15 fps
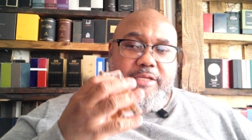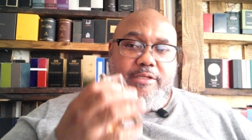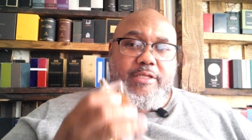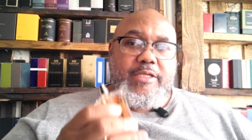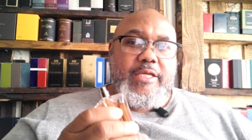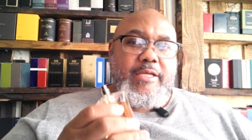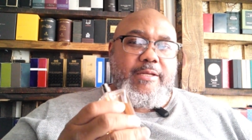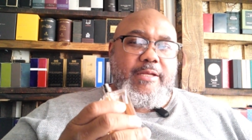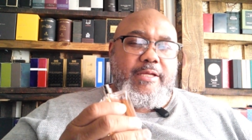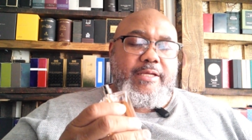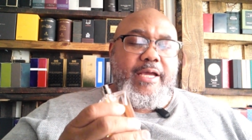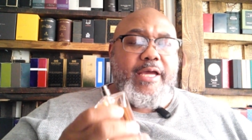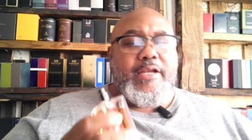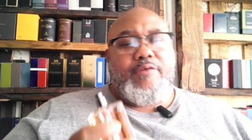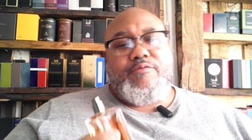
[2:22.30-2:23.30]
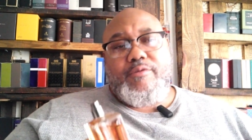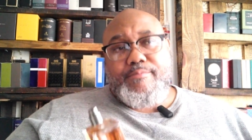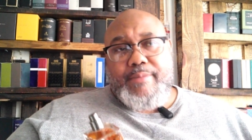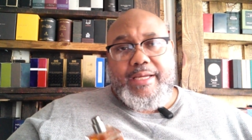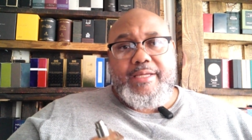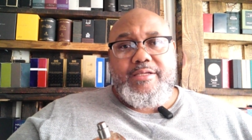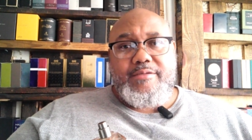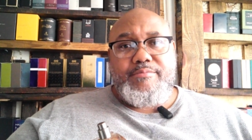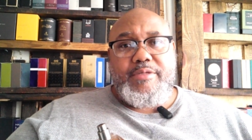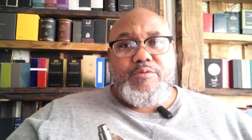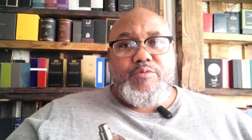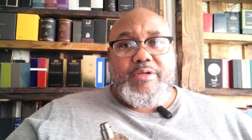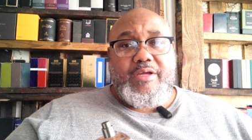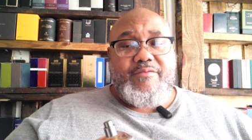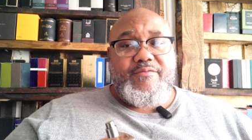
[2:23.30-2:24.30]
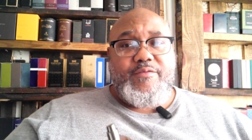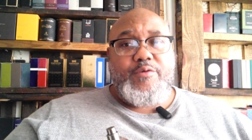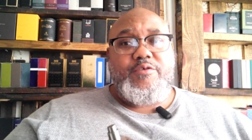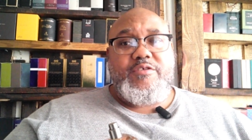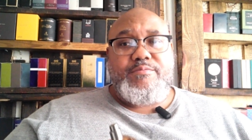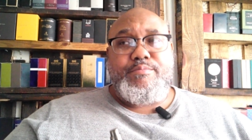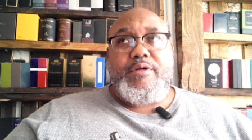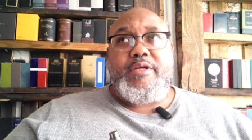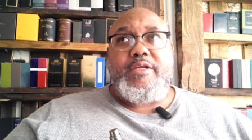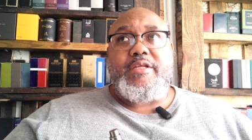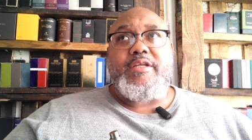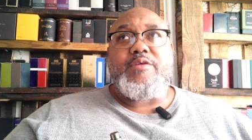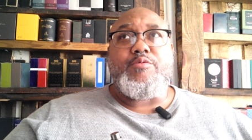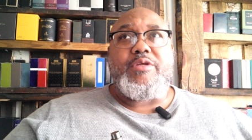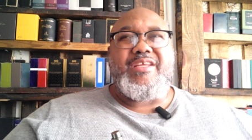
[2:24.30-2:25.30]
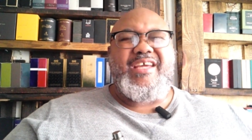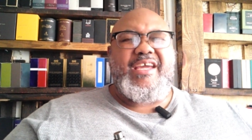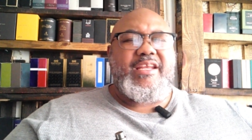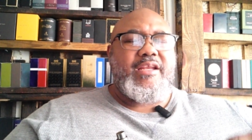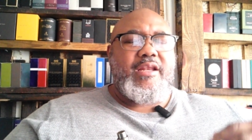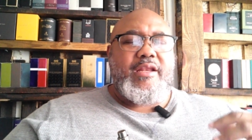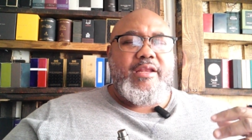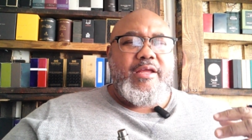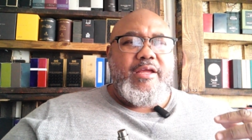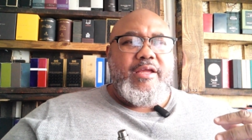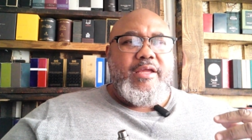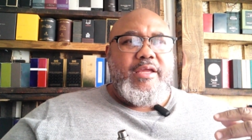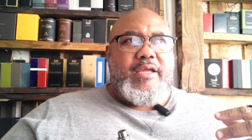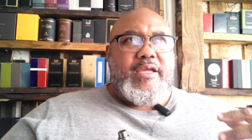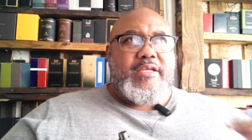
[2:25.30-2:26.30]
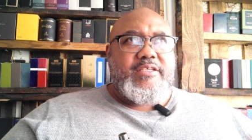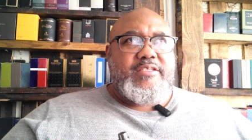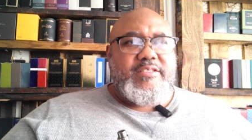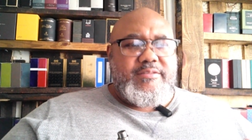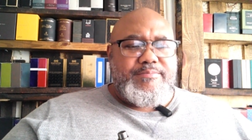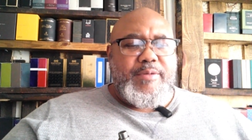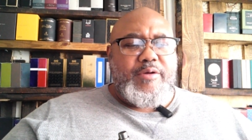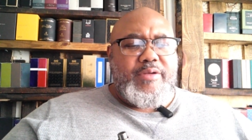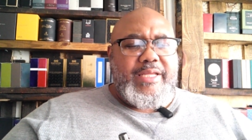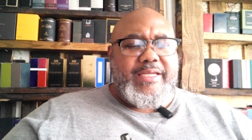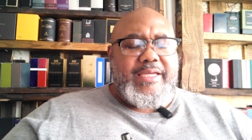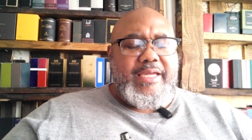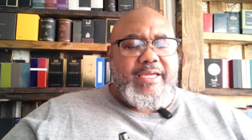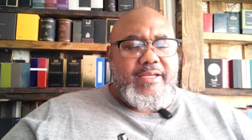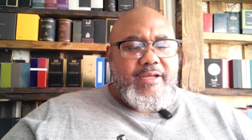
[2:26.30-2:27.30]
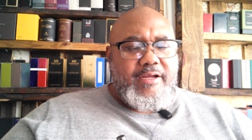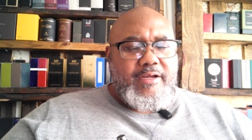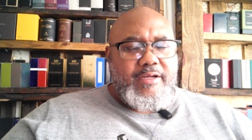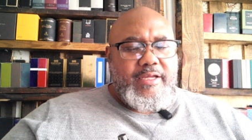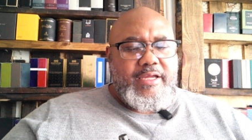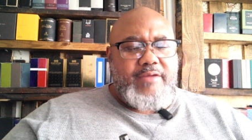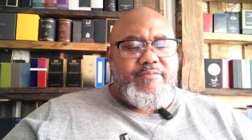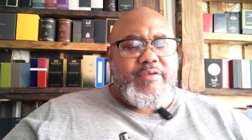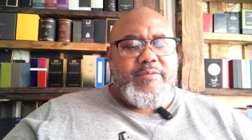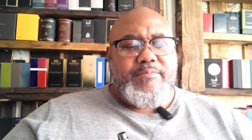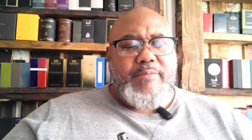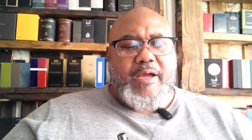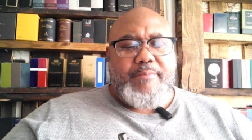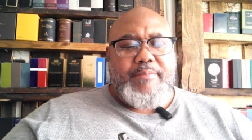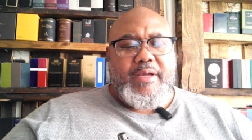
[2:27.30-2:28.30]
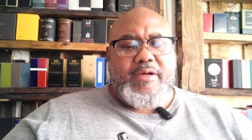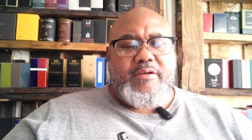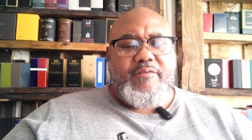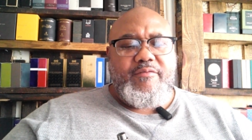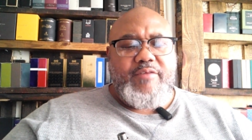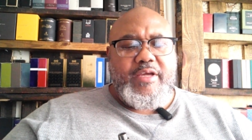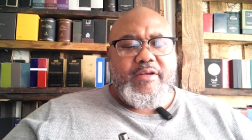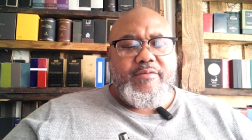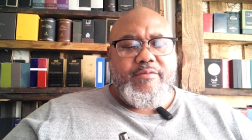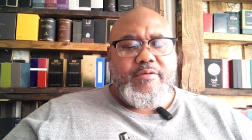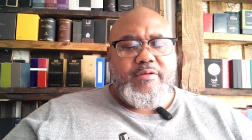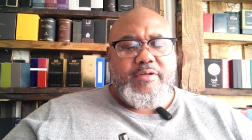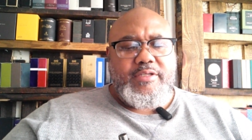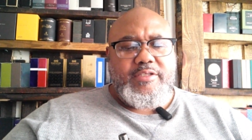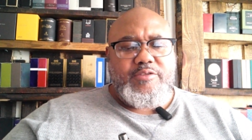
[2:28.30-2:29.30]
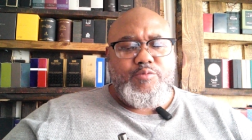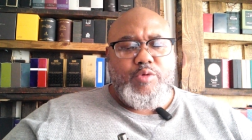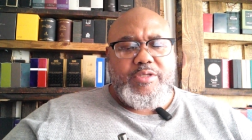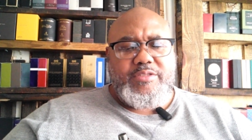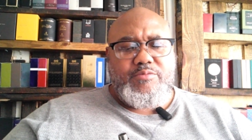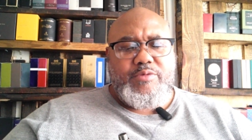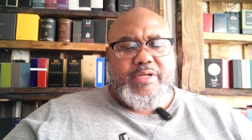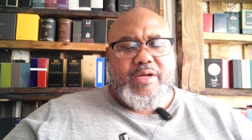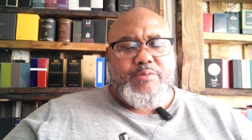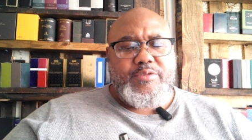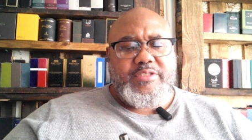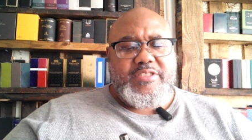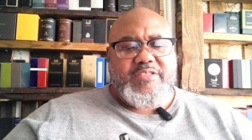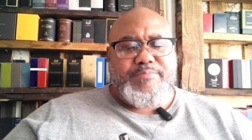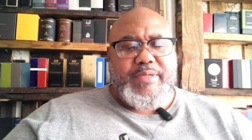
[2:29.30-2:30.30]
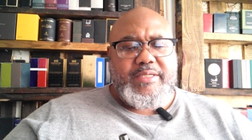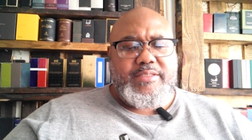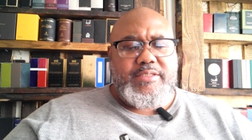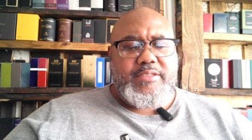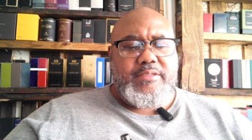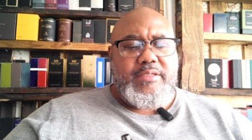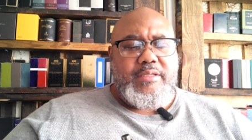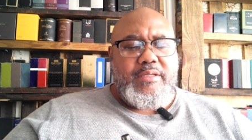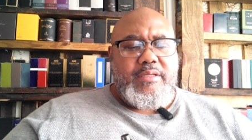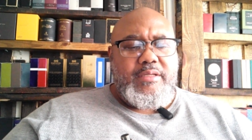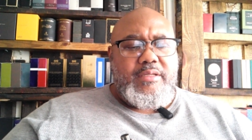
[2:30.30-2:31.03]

it, it, it kind of reminded me when I first sprayed it. It, it had a, it smelled like it had a heavy amount of vetiver and it wasn't what I was expecting.